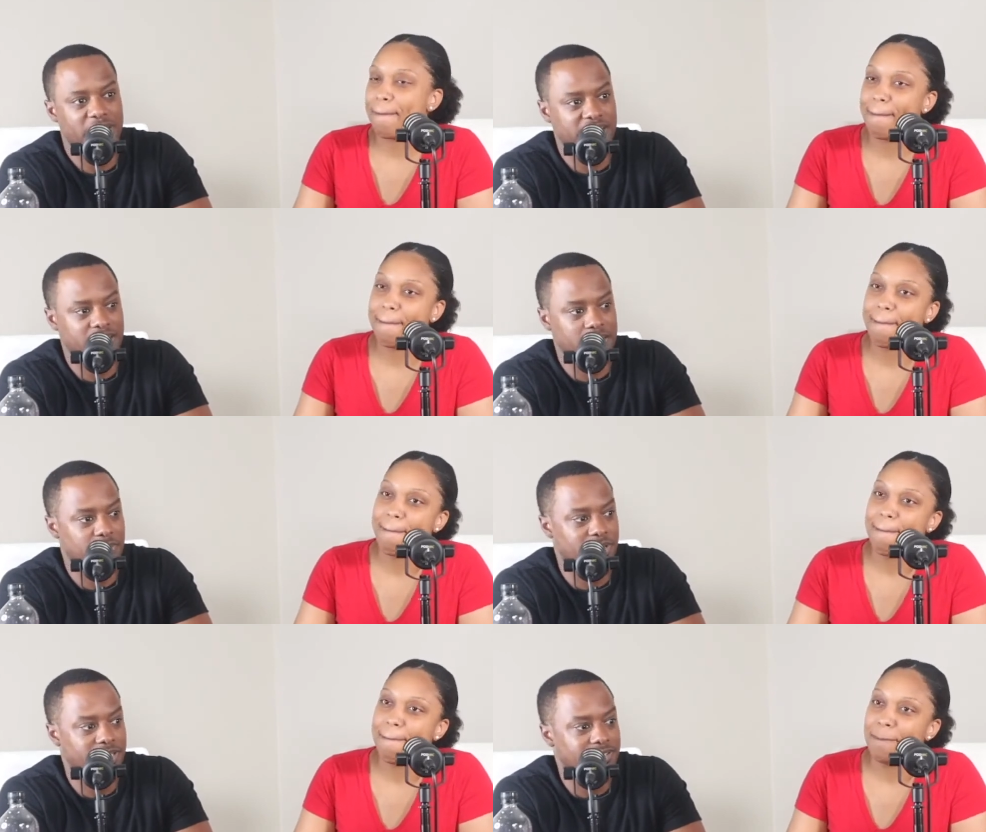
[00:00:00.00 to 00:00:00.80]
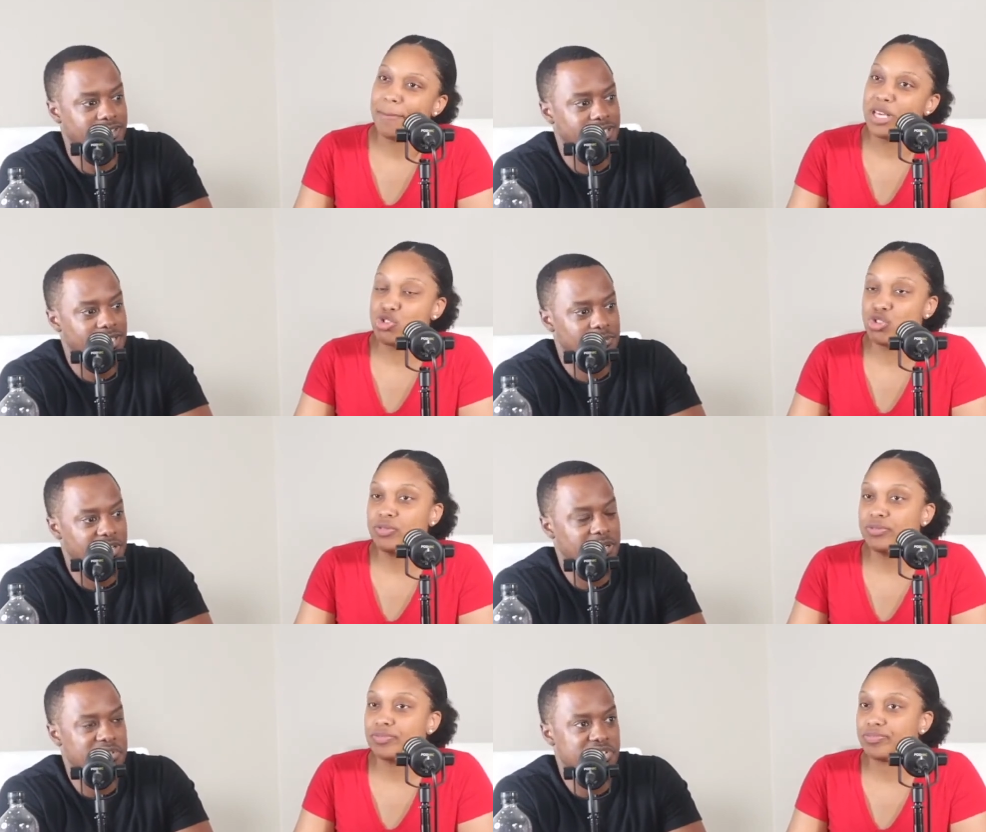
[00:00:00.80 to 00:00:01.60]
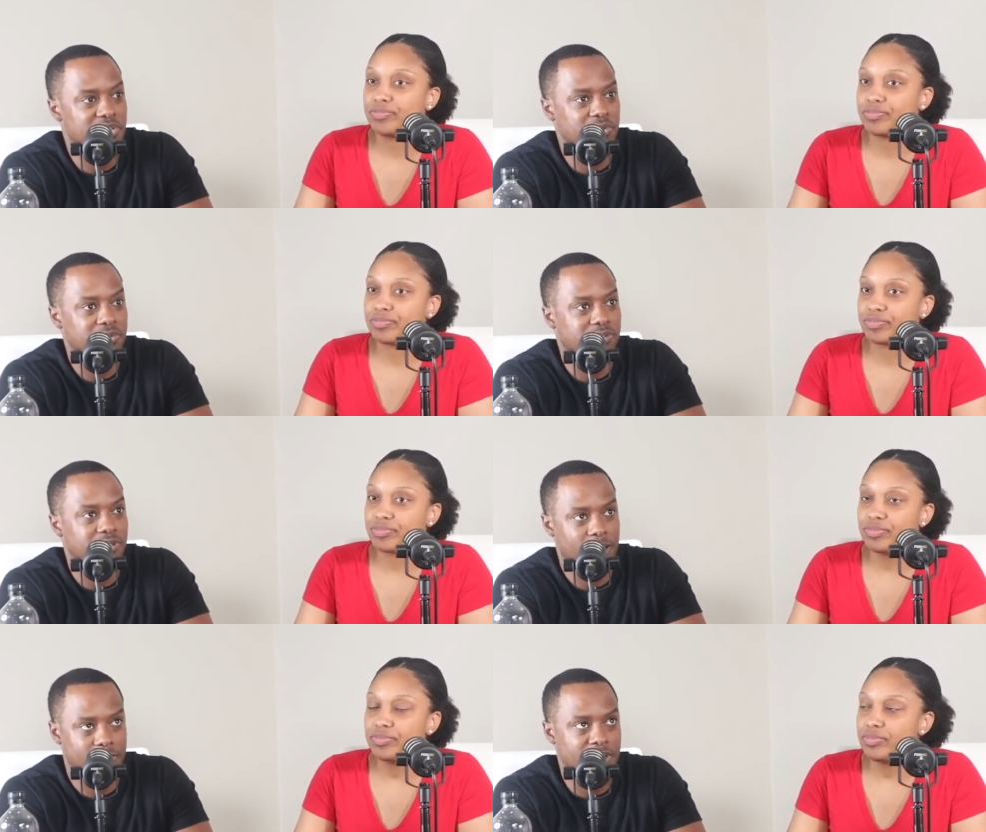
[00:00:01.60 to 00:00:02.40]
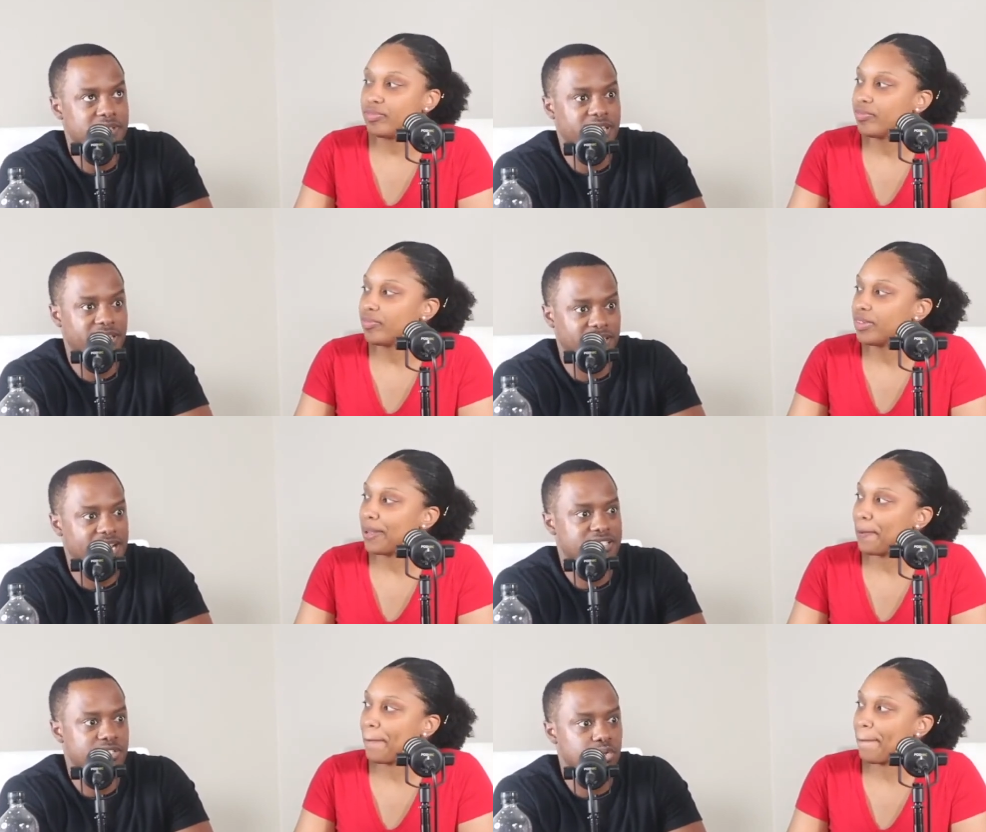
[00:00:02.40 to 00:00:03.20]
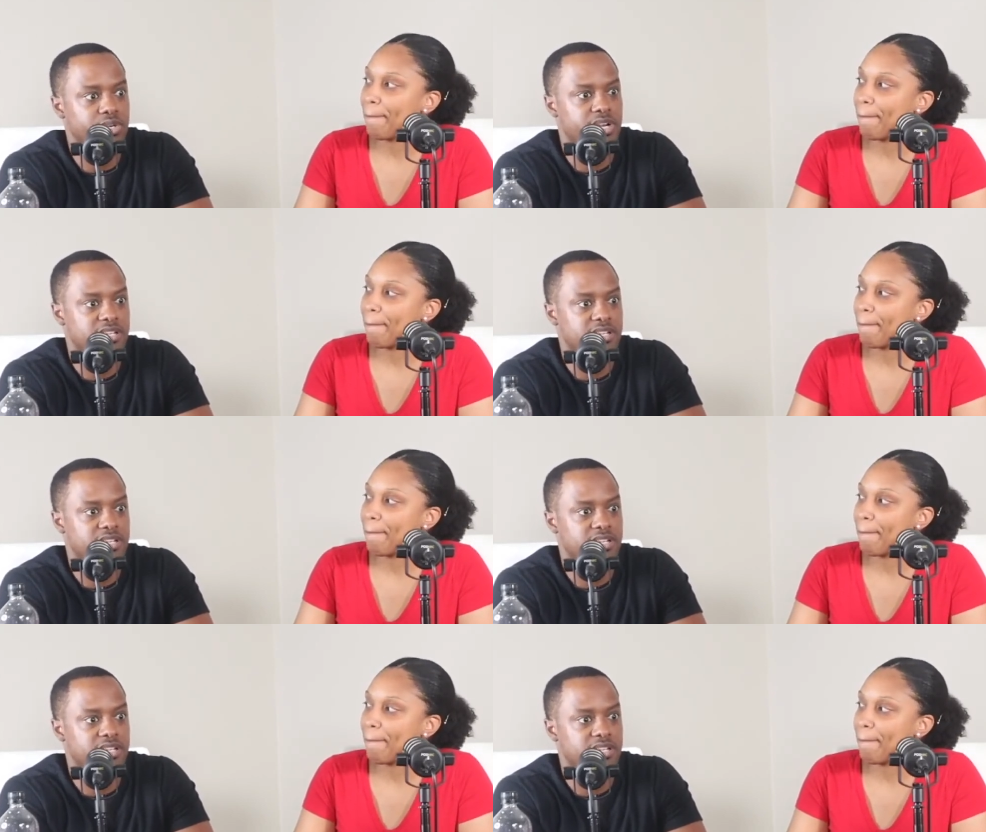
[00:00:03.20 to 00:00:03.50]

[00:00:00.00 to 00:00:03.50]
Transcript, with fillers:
Speaker 1: Number one, that's true. But number two, I probably say the last two years.